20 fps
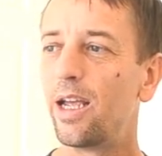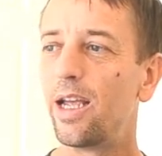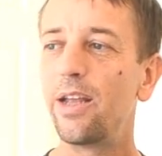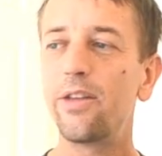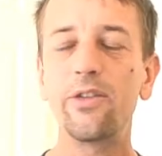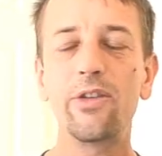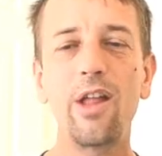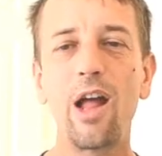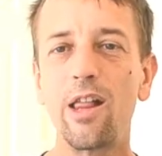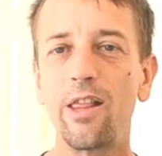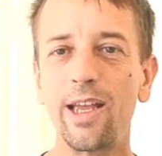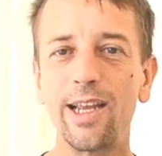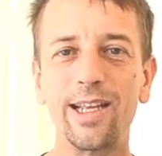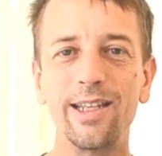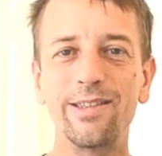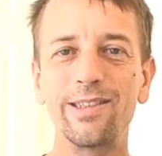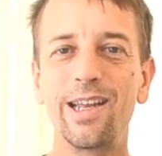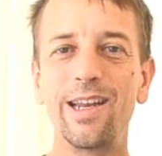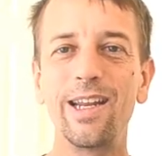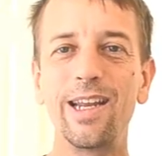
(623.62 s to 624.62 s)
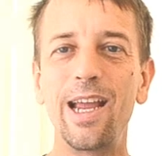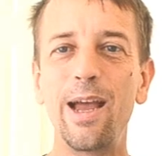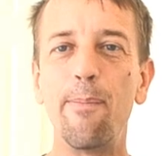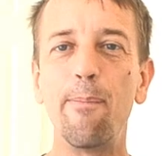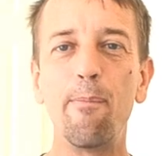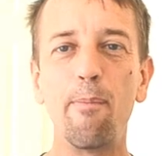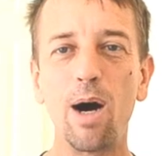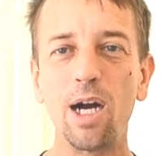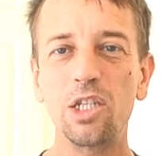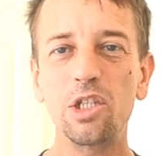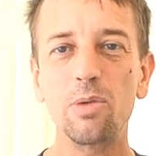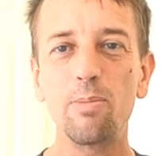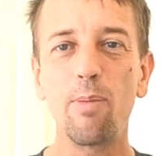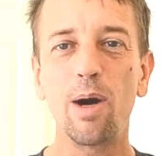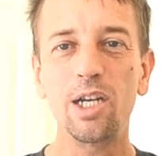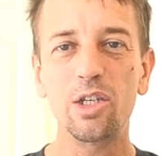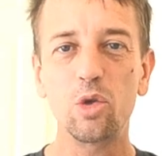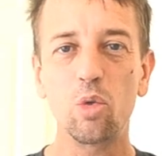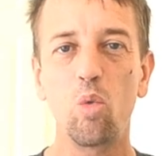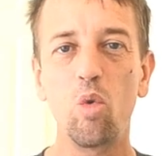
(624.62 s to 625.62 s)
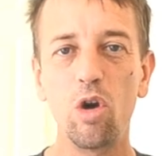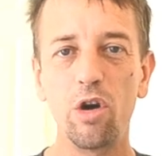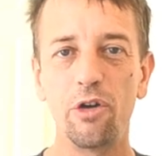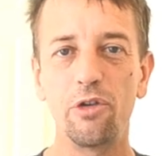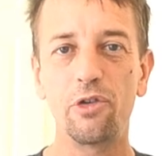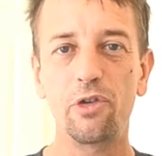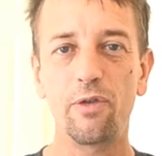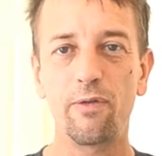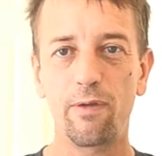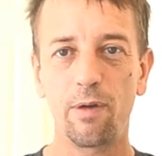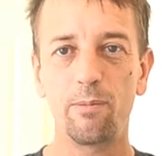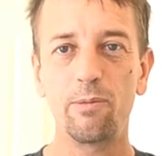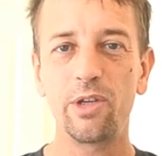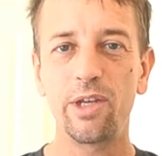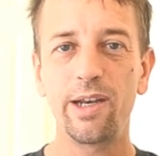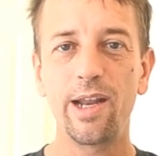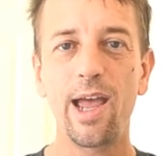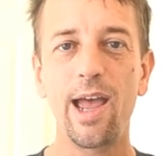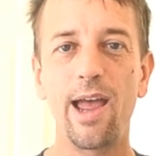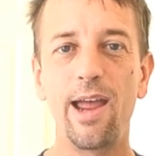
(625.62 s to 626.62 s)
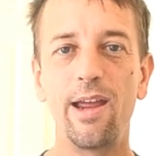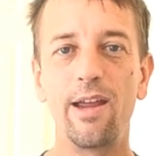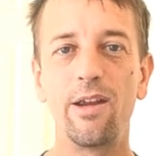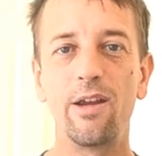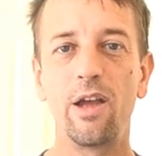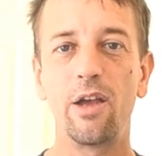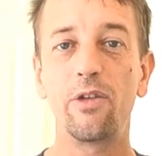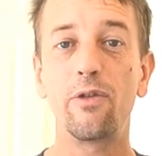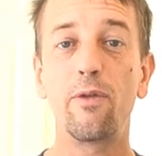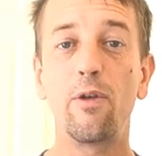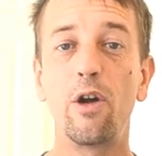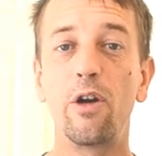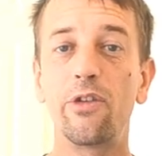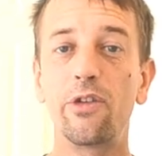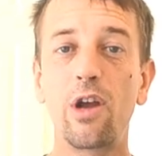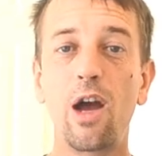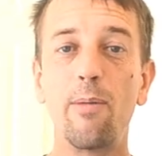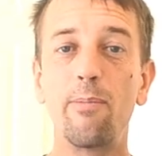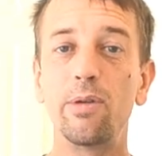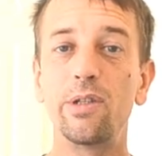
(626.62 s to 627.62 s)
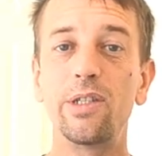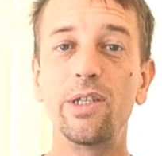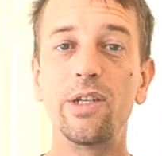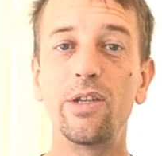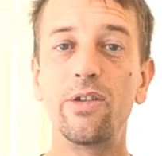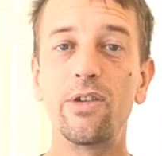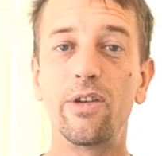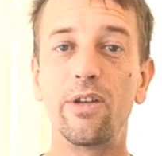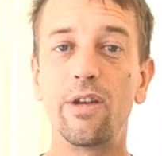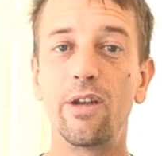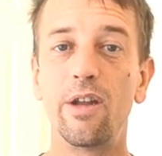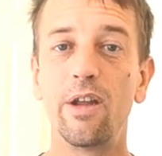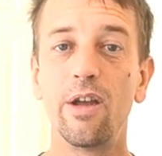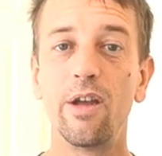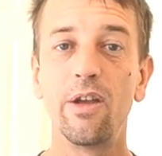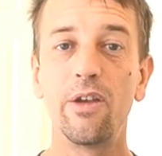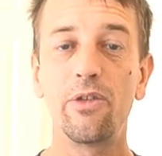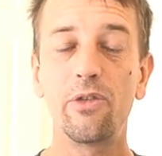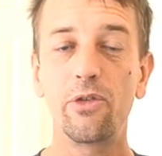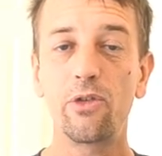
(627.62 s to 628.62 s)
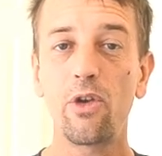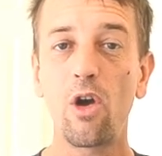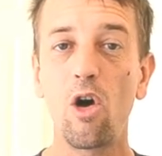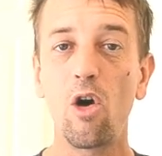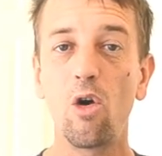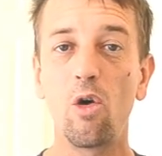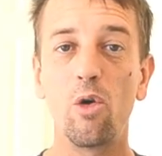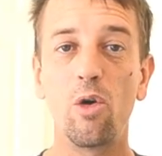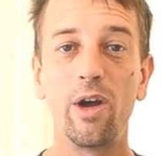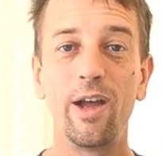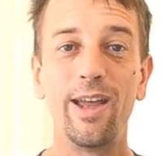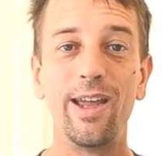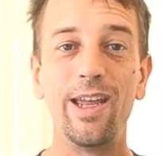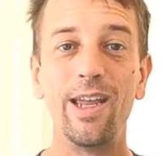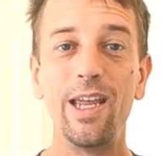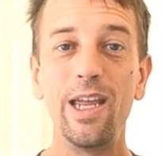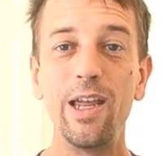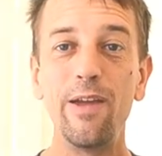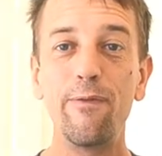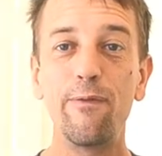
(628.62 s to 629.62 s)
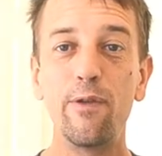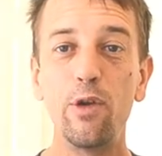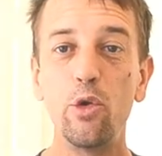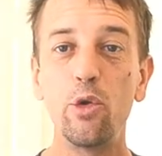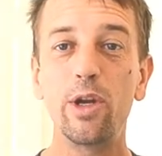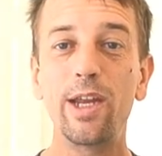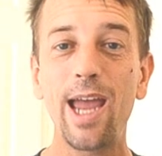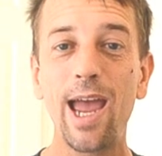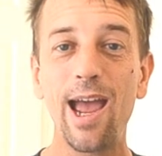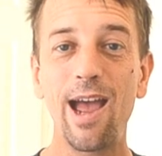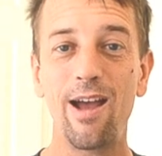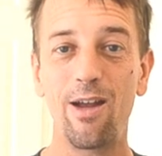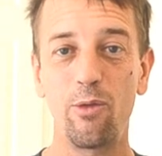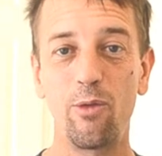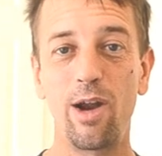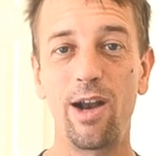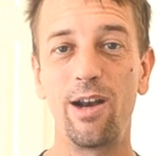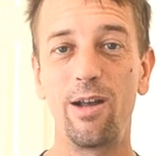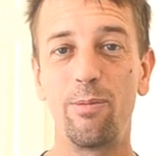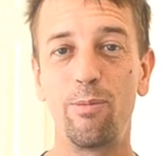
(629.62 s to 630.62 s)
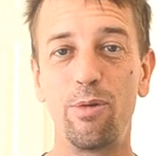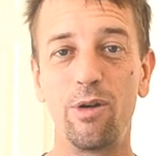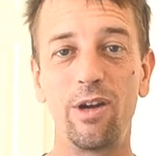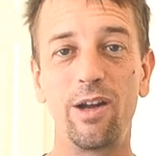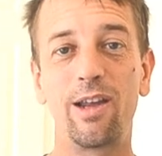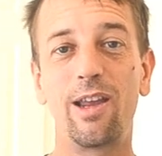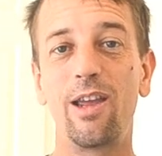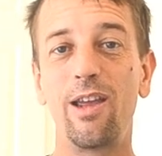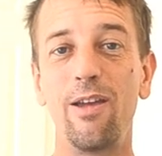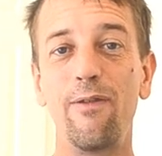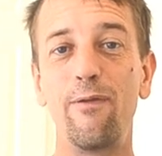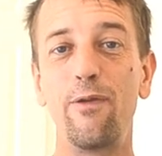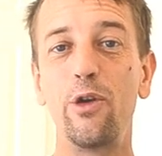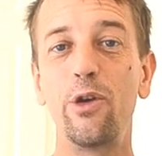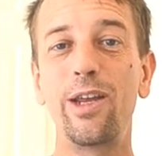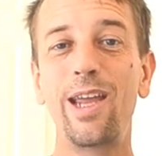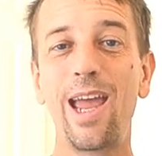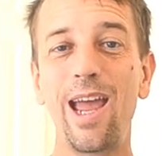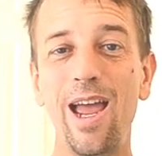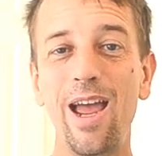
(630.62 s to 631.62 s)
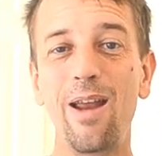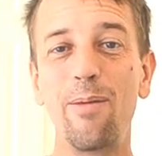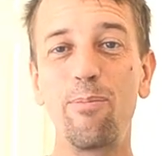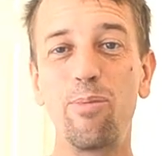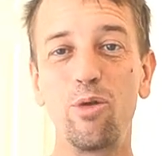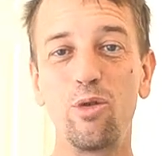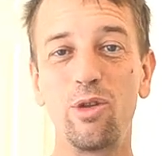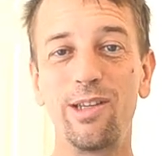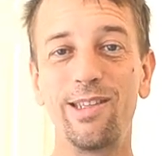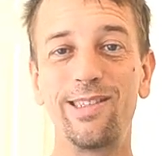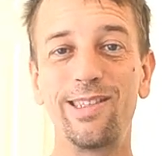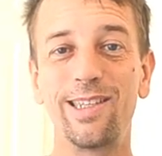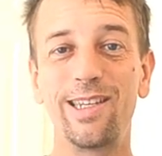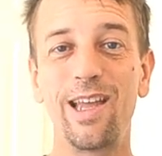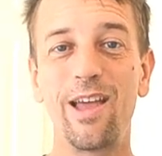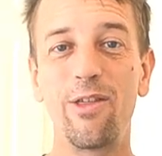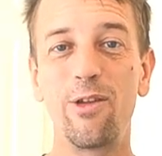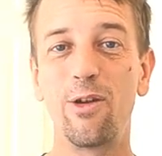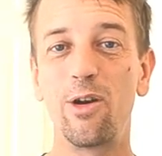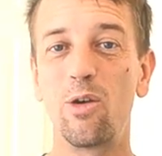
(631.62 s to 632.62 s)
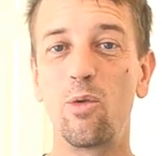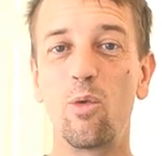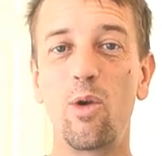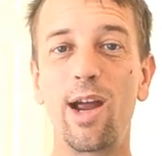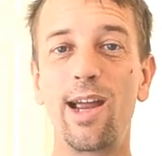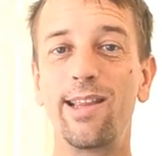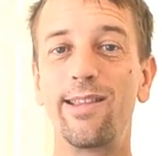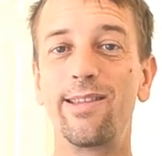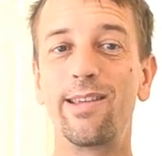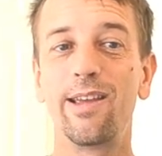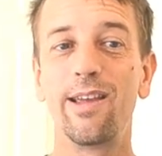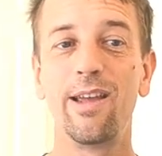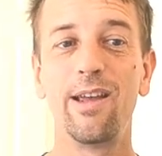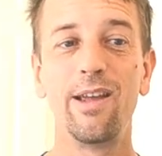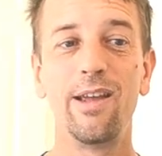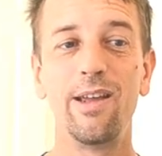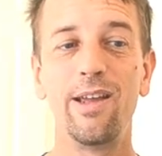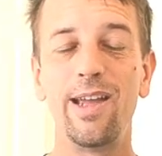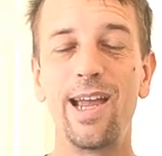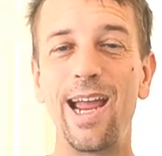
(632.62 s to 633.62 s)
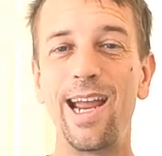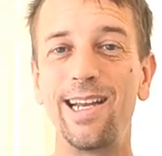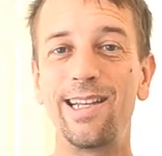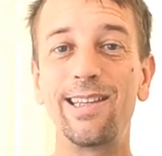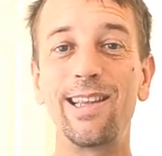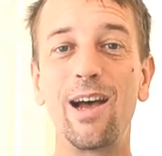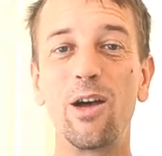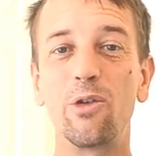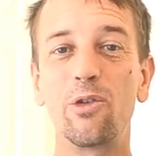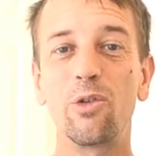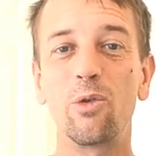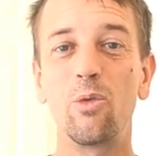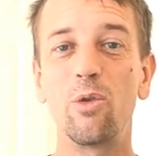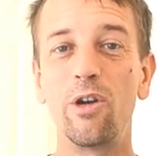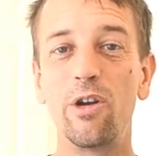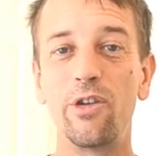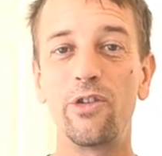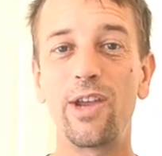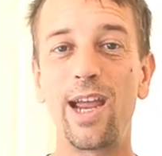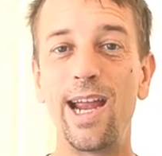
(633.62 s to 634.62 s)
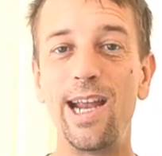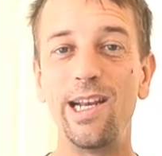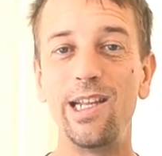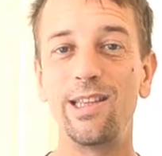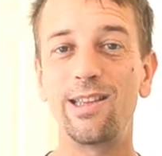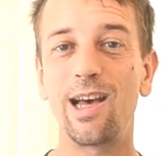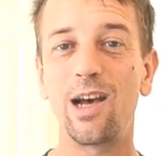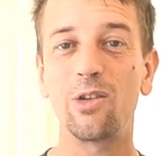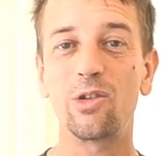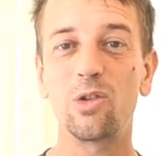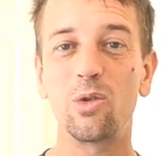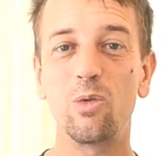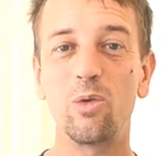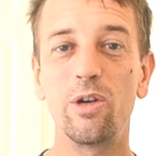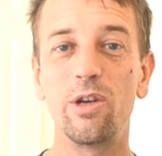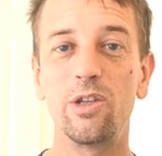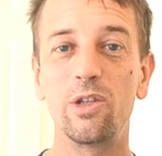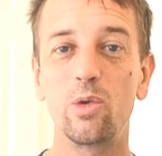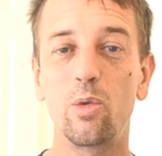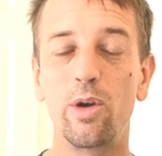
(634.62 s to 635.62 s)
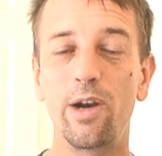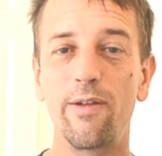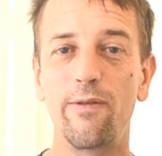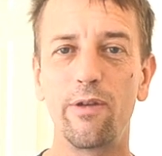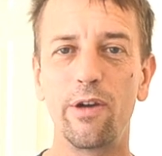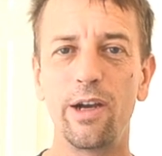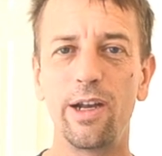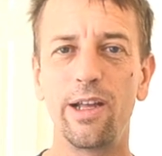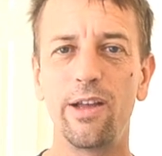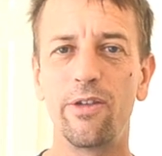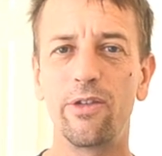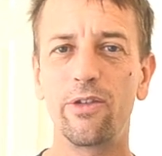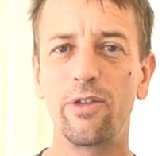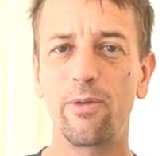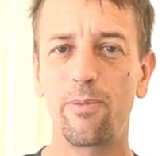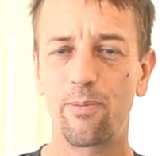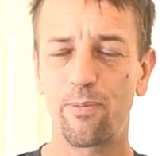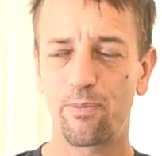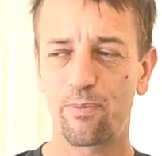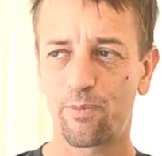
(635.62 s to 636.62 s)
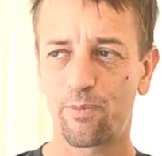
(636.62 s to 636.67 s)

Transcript: it's going to get much worse from today as far as competition. So, if you can write a book, if you can pull it together and write 8,000 words, 80,000 words, whatever it is,